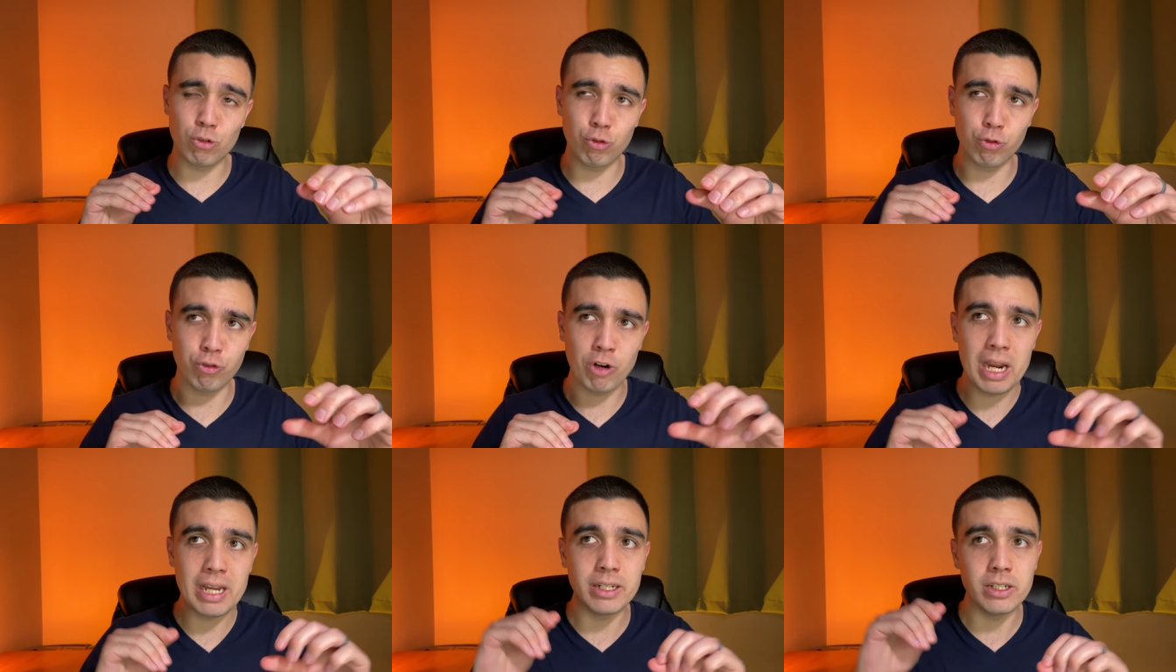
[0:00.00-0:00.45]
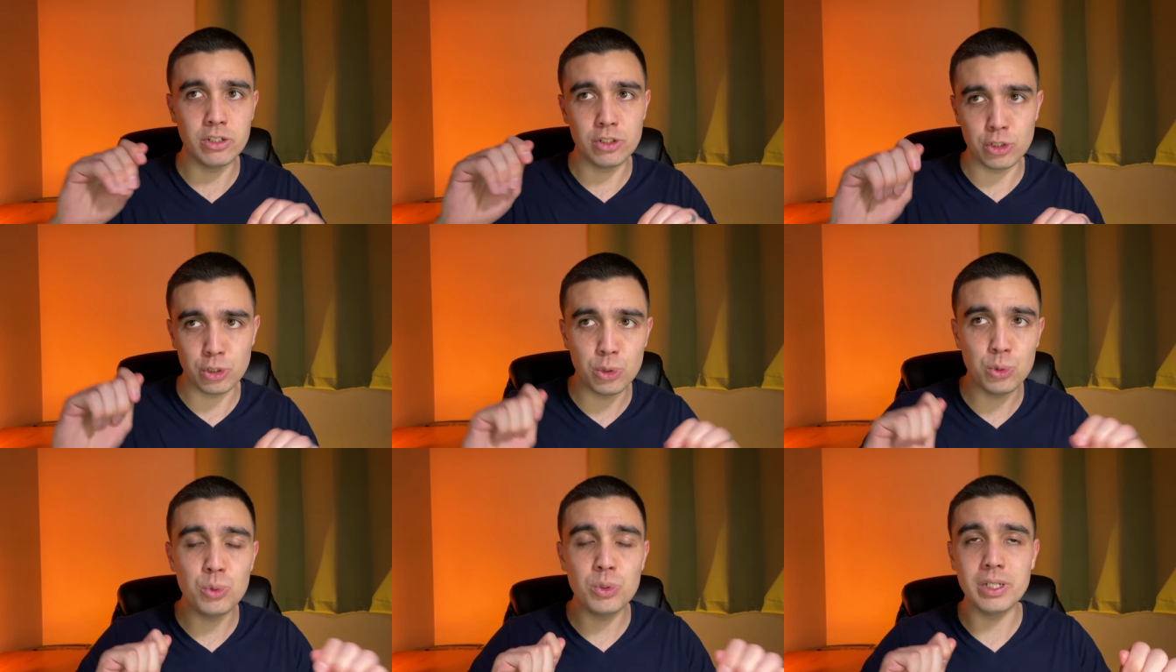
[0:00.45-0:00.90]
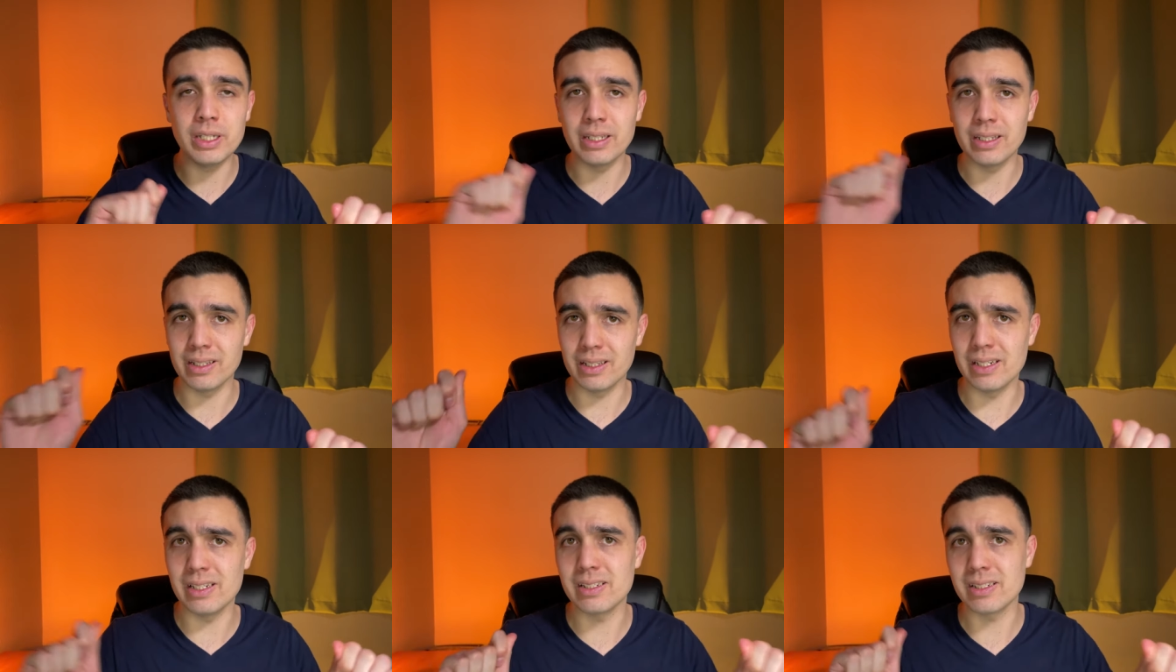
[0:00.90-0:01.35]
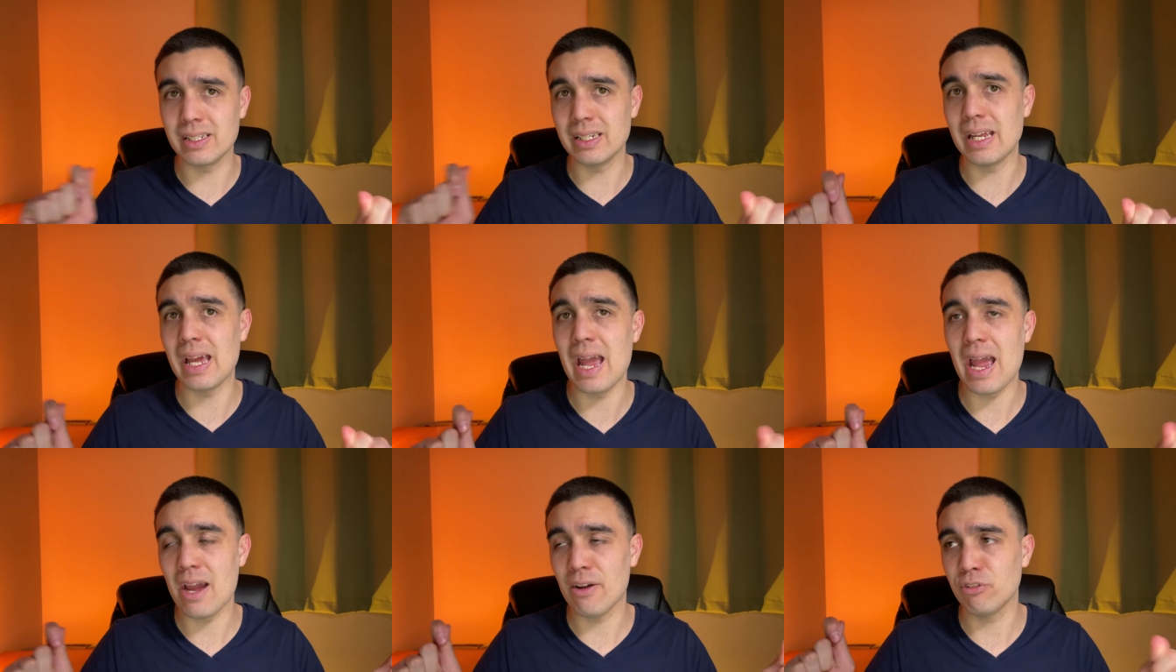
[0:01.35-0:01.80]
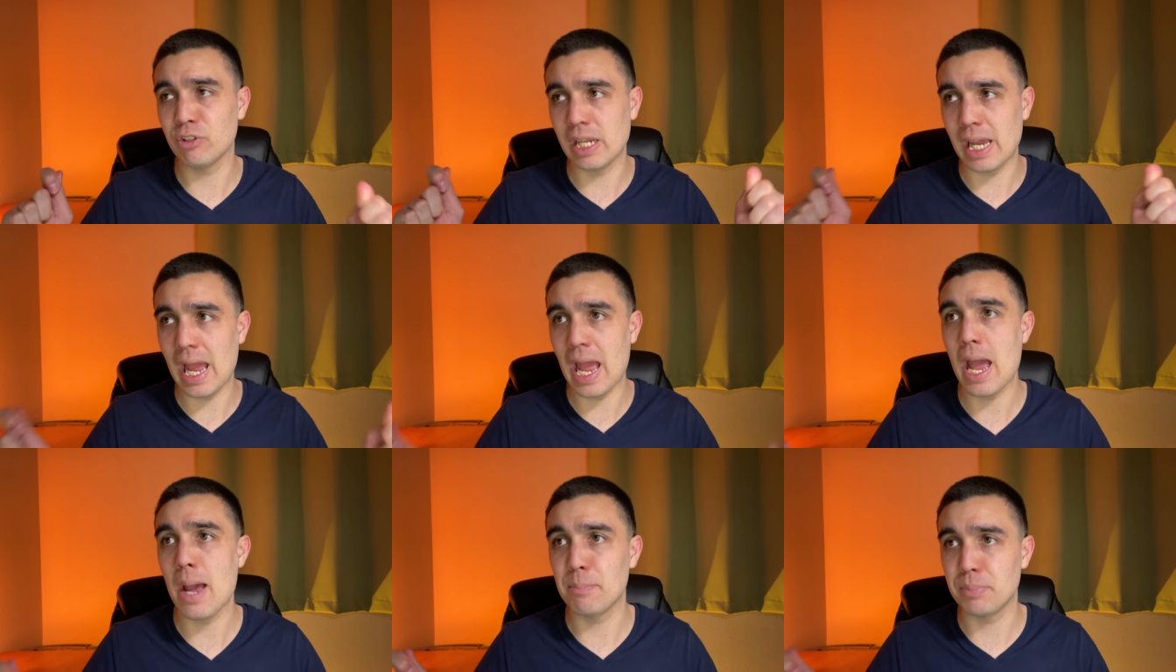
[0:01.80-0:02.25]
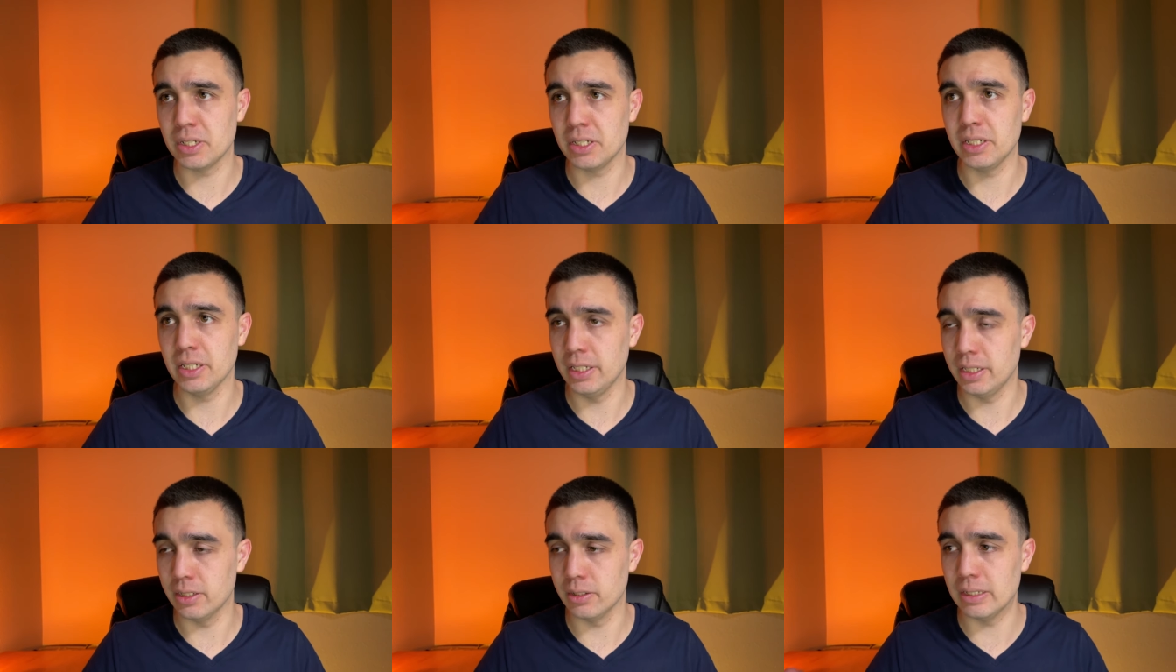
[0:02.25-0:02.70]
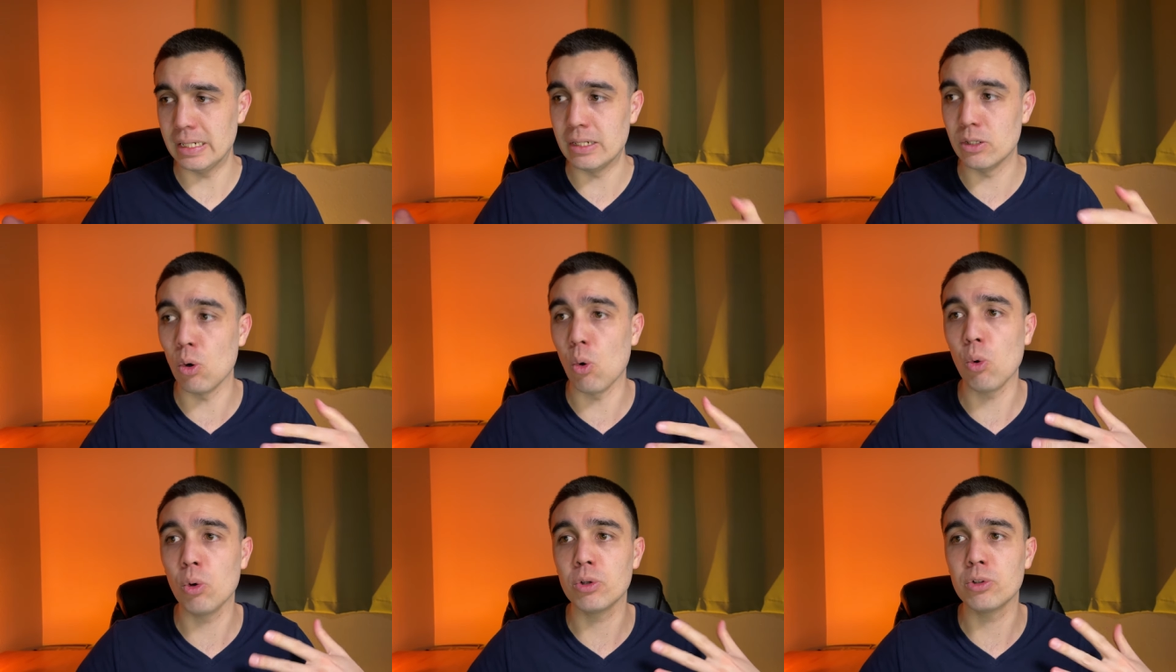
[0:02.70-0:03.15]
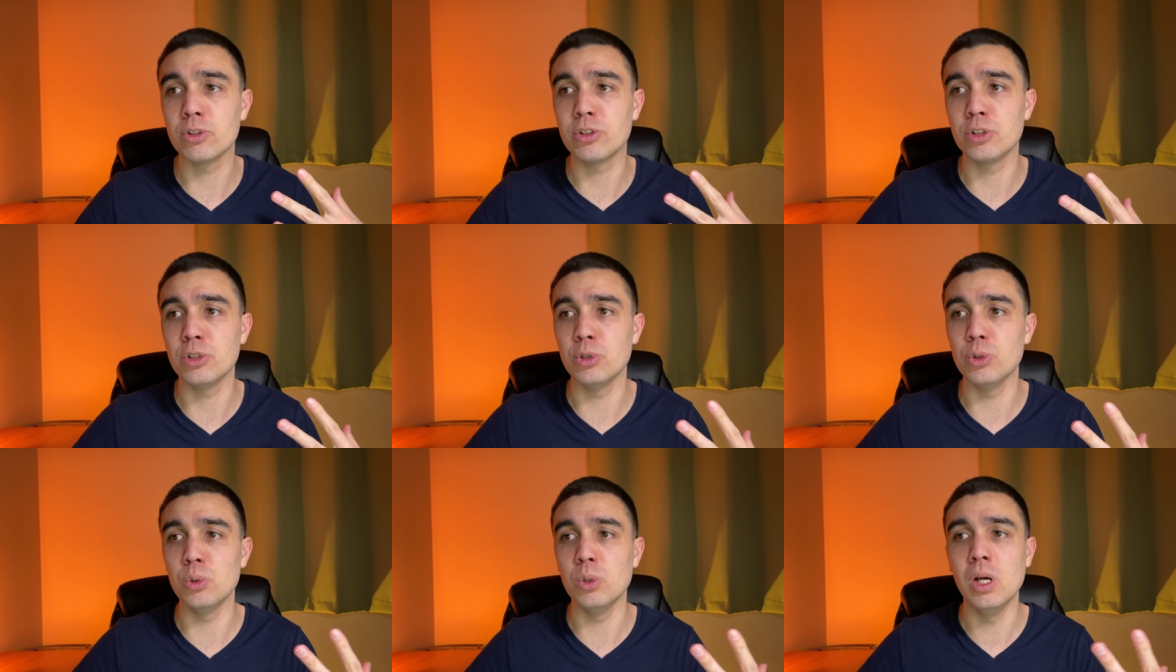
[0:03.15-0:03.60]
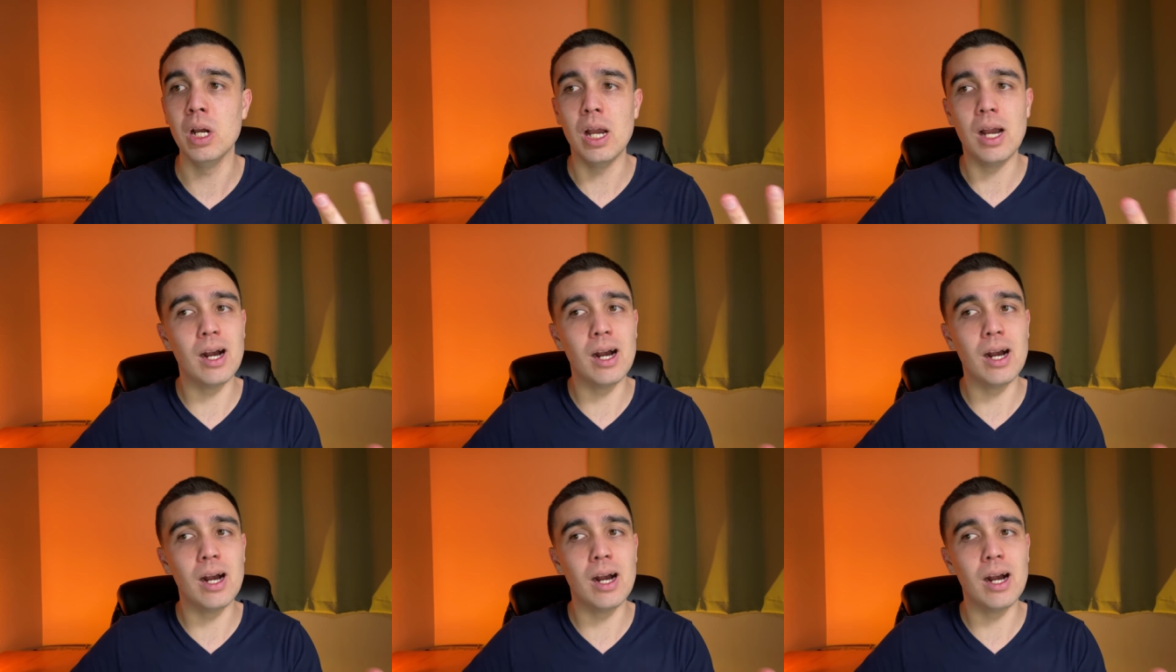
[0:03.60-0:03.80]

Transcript: fine-tuning that is going to have to happen here in order to